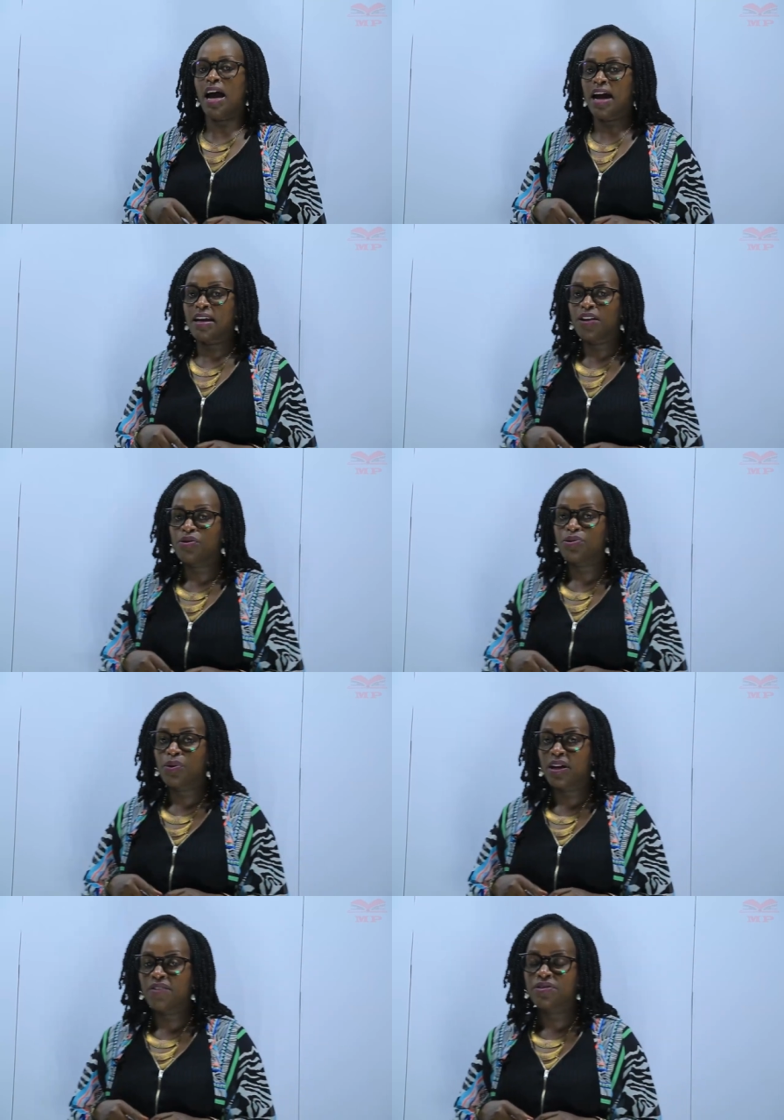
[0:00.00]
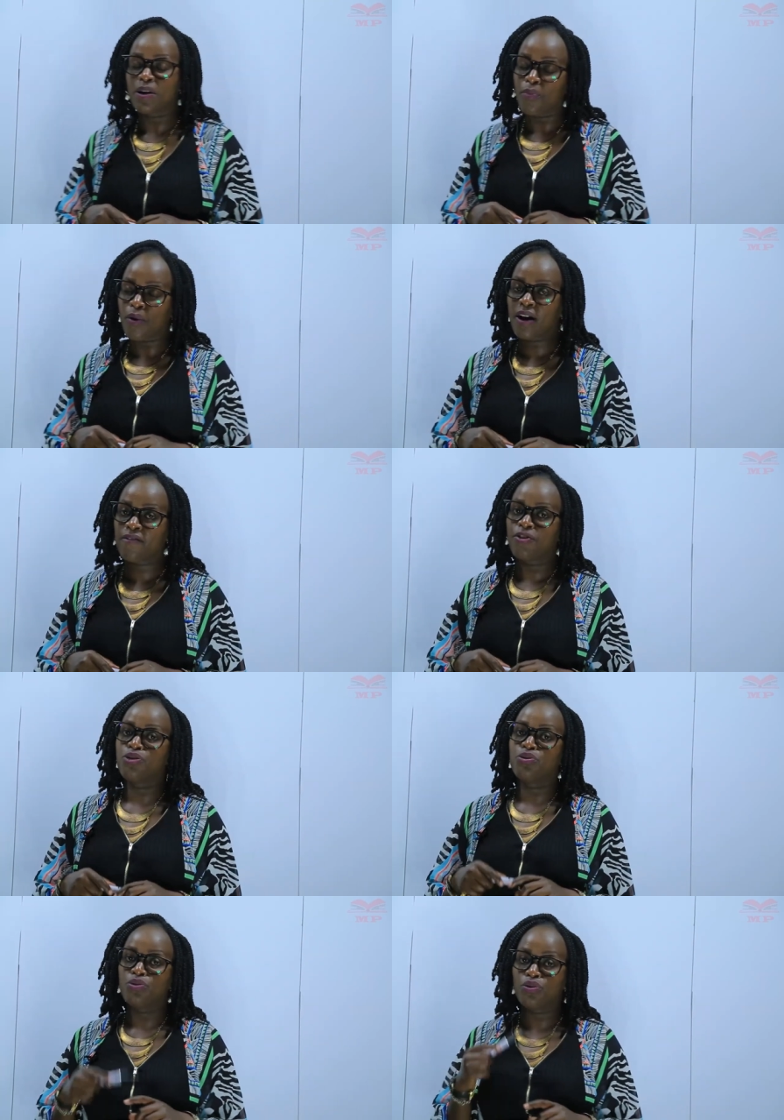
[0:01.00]
and I also gave some work for
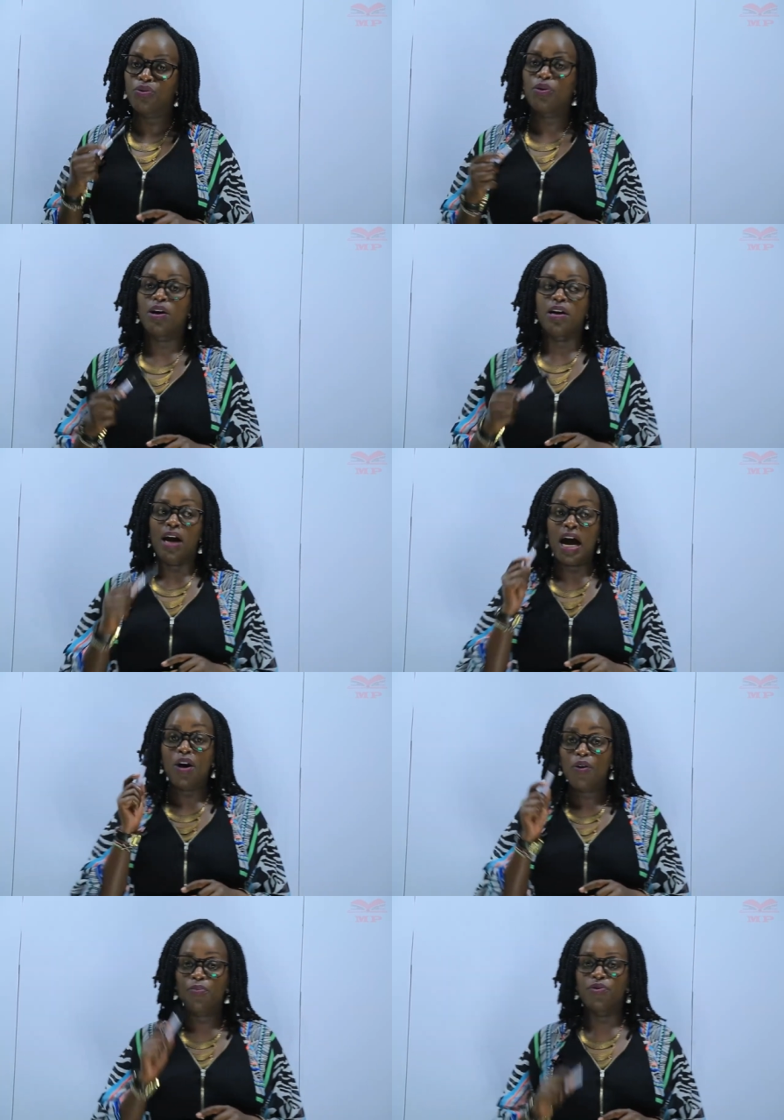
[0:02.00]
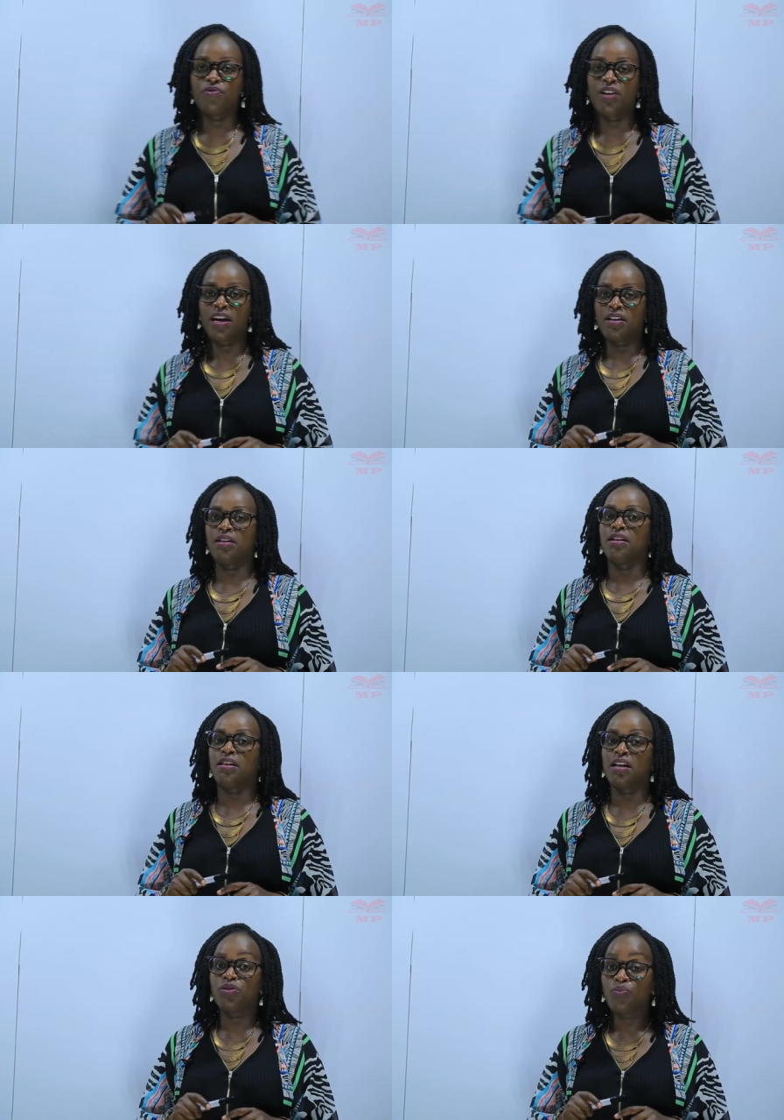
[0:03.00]
you to do. I hope you've done
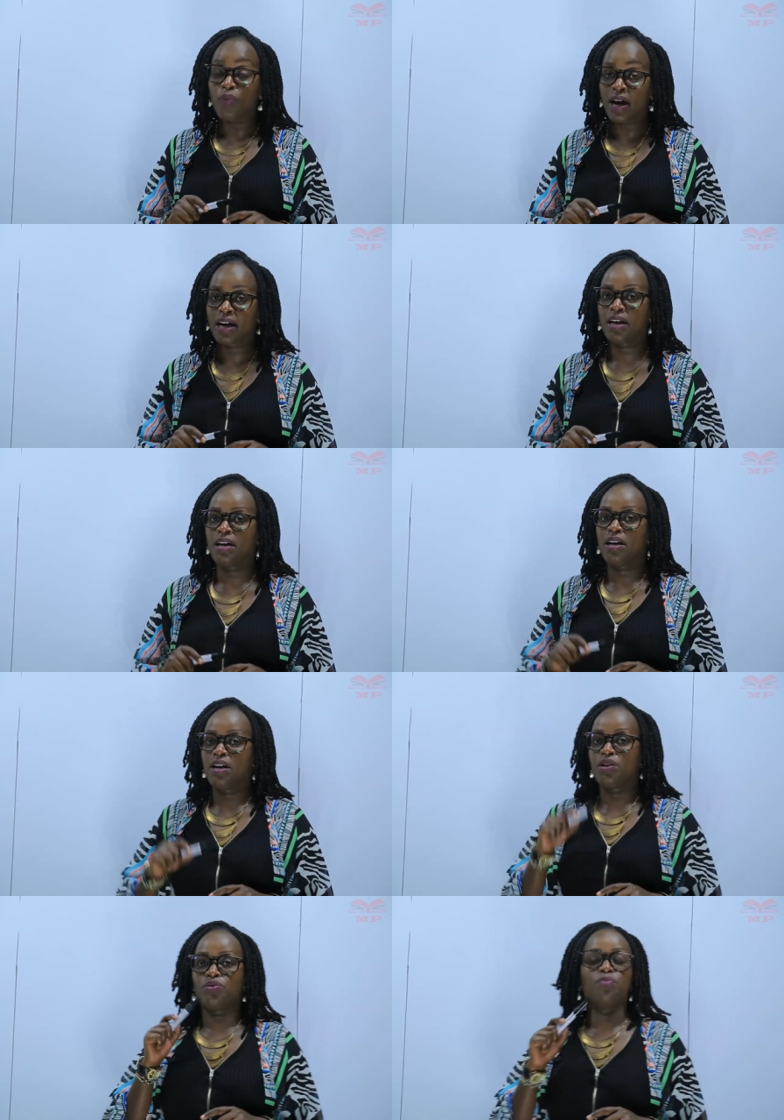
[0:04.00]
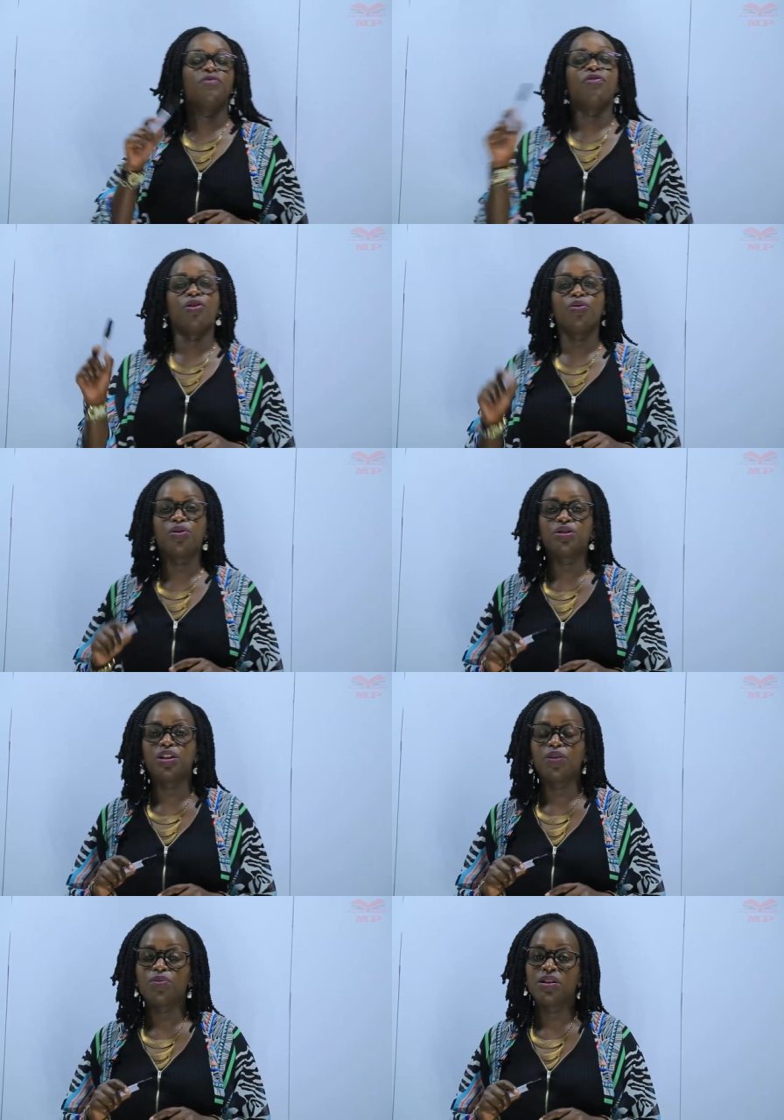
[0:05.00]
that work. So before you
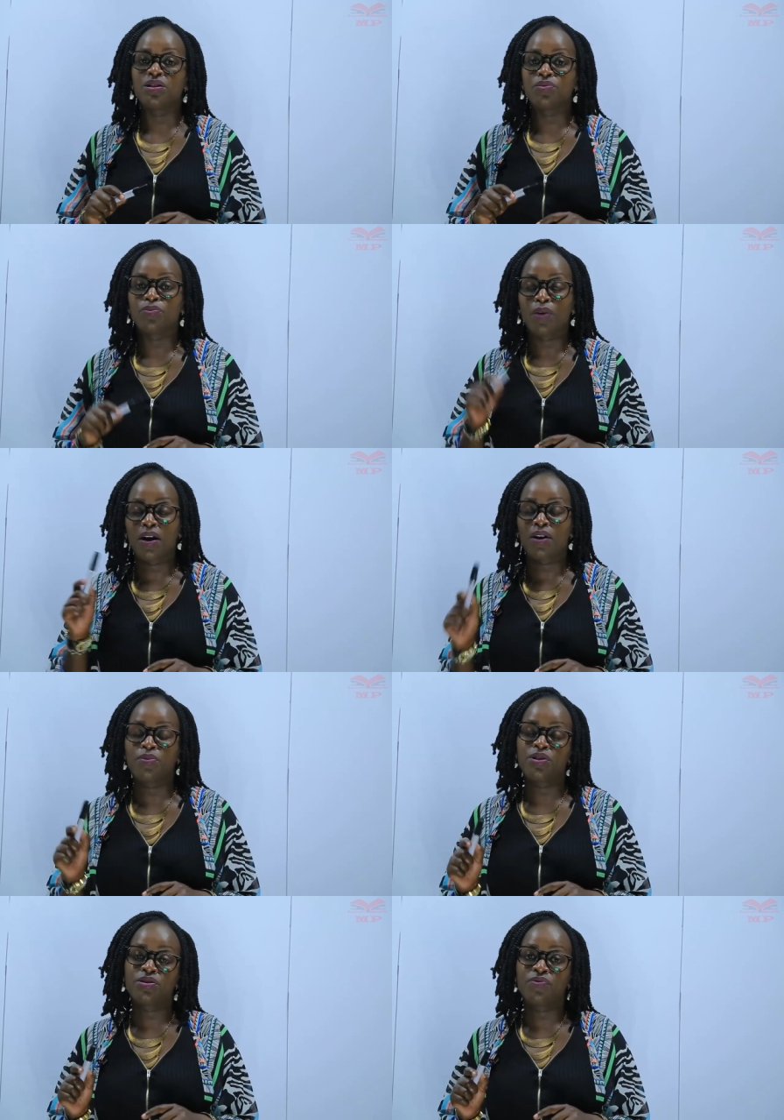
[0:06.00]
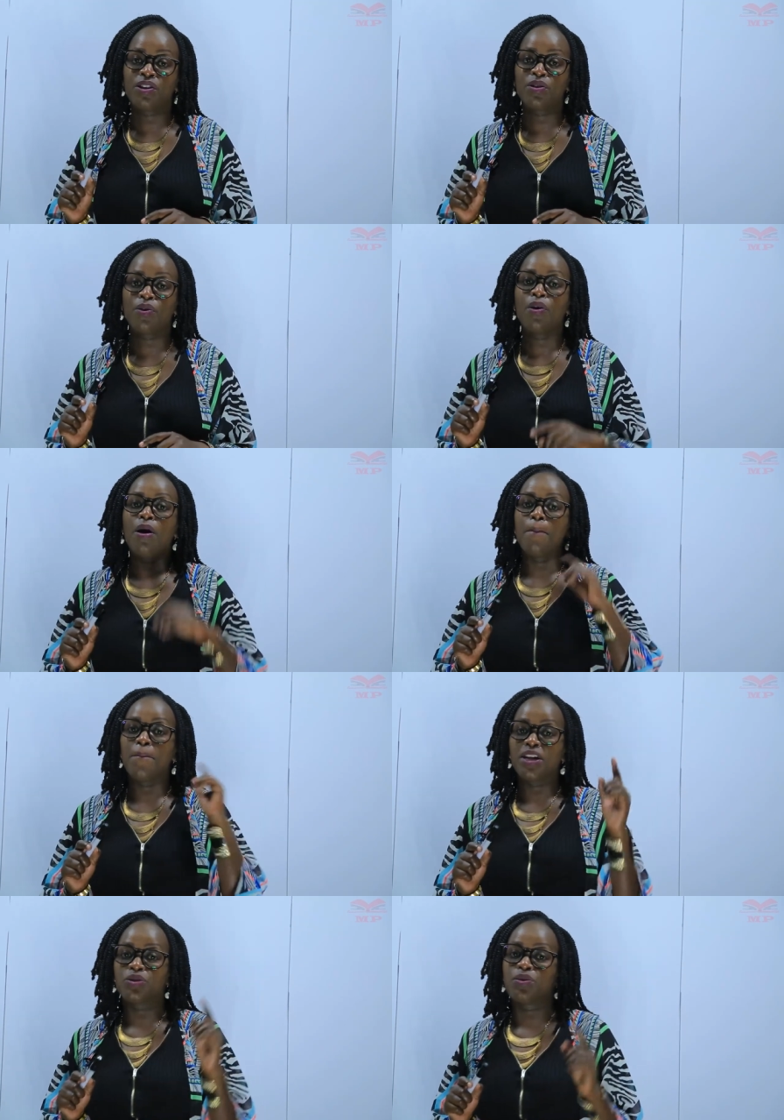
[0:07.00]
continue with this, uh, with this video,
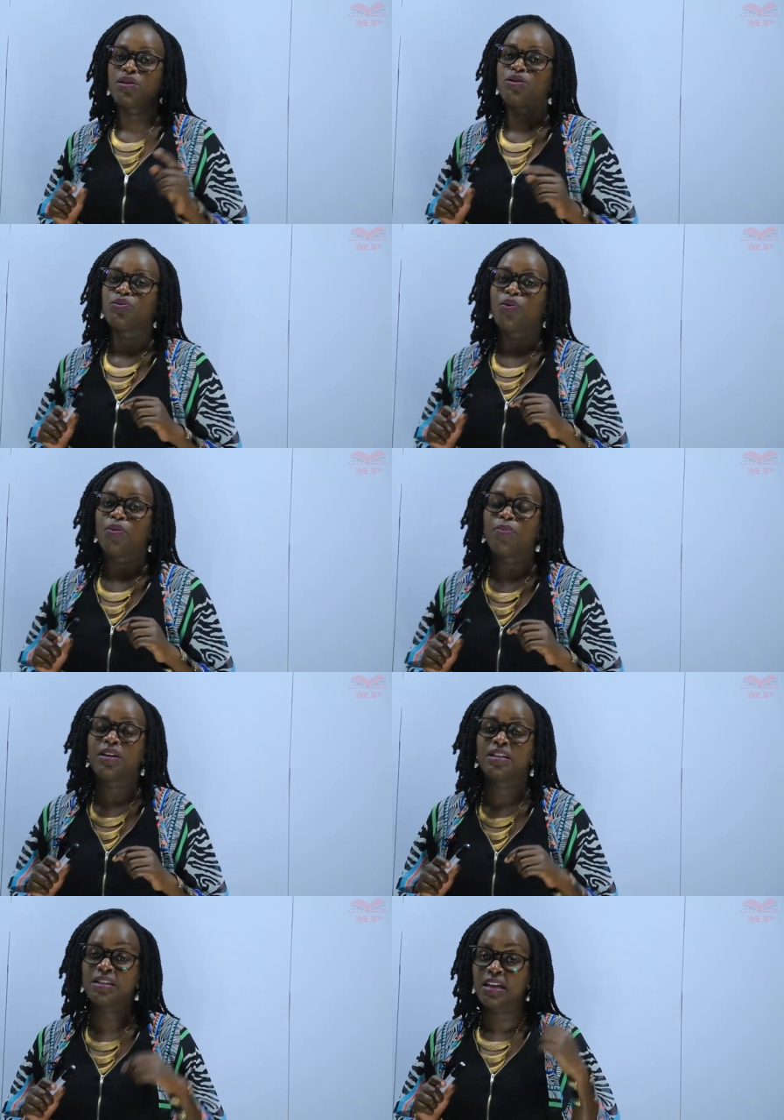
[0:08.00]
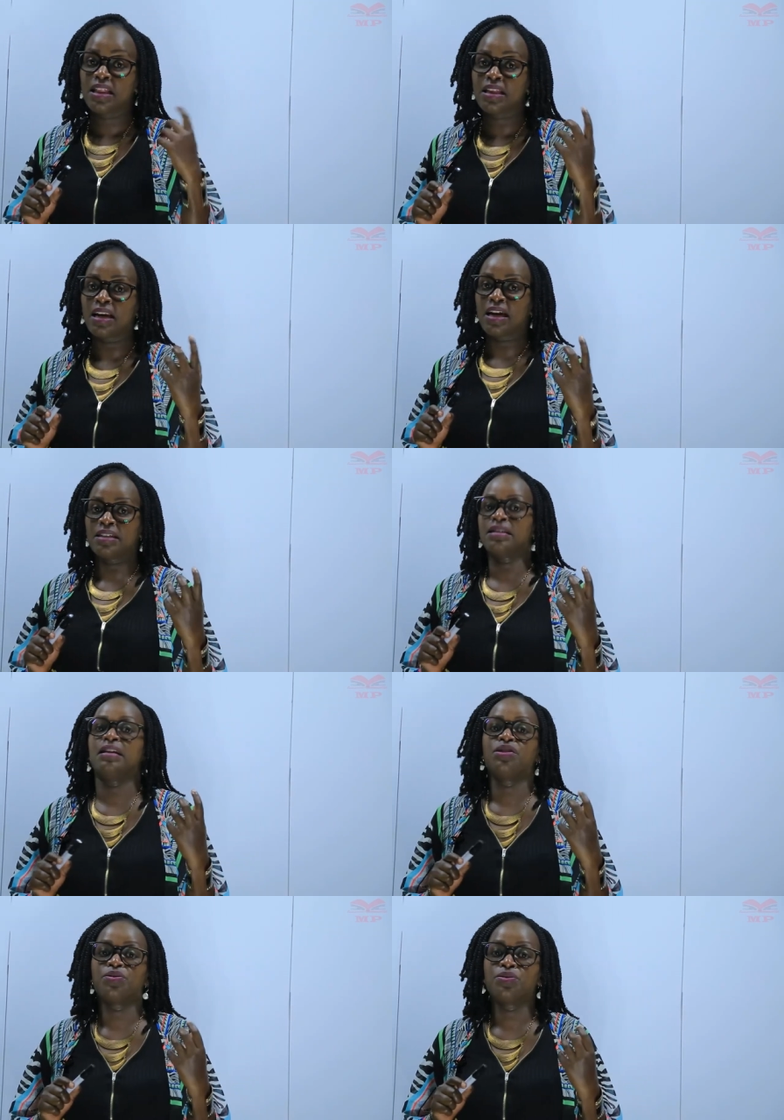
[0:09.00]
make sure that you complete the last
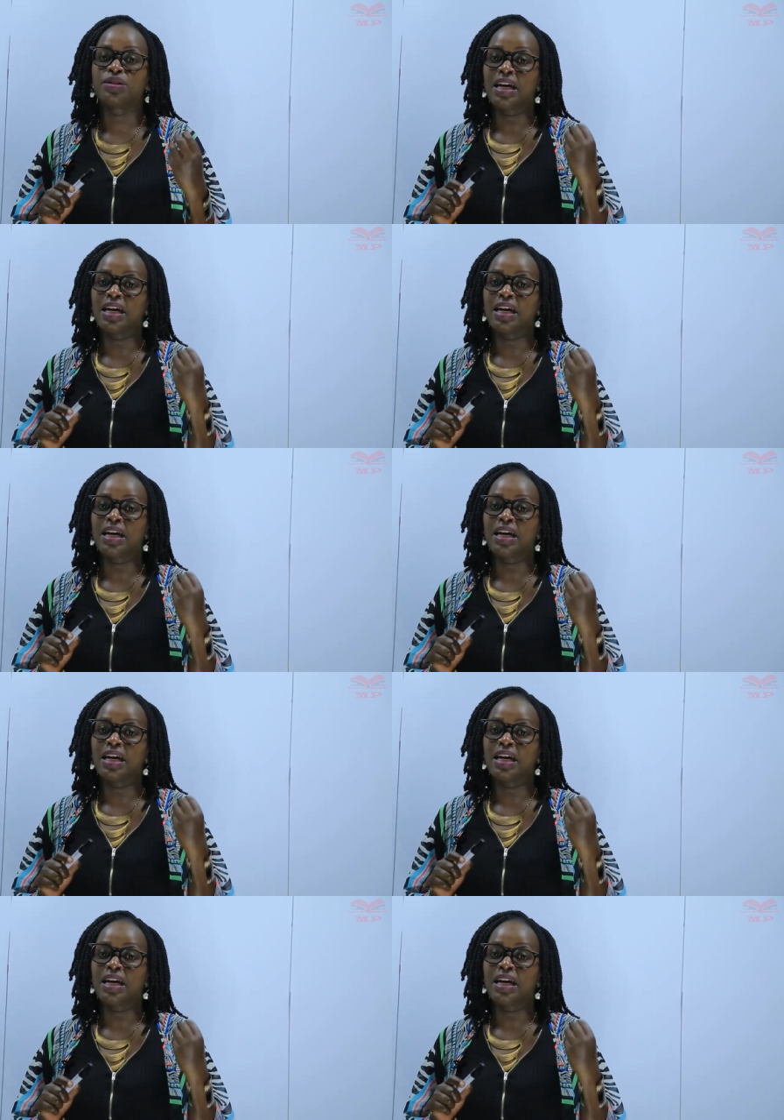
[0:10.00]
lessons